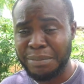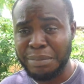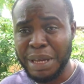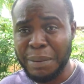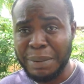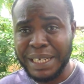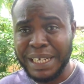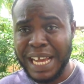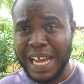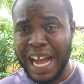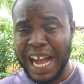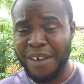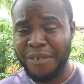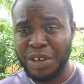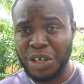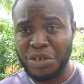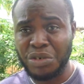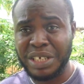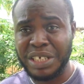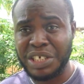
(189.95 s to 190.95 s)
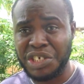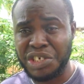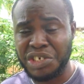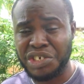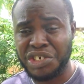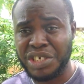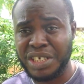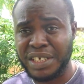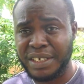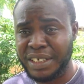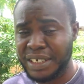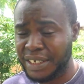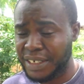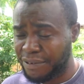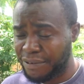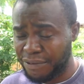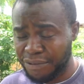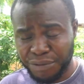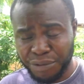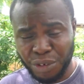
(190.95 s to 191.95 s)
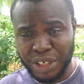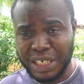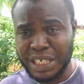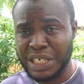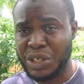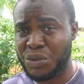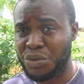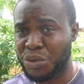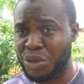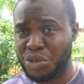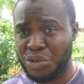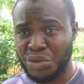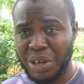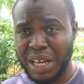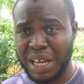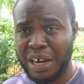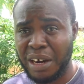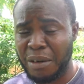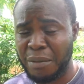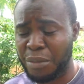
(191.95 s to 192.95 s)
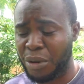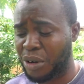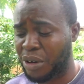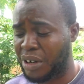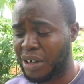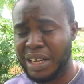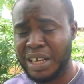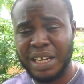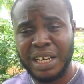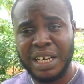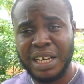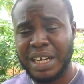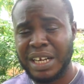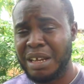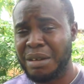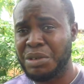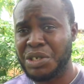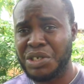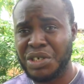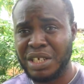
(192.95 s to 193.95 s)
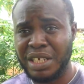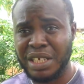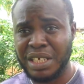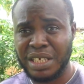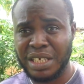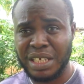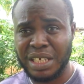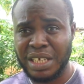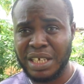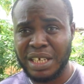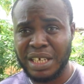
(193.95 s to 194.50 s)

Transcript: Maybe they have a good intention for this one to help, but let me say this.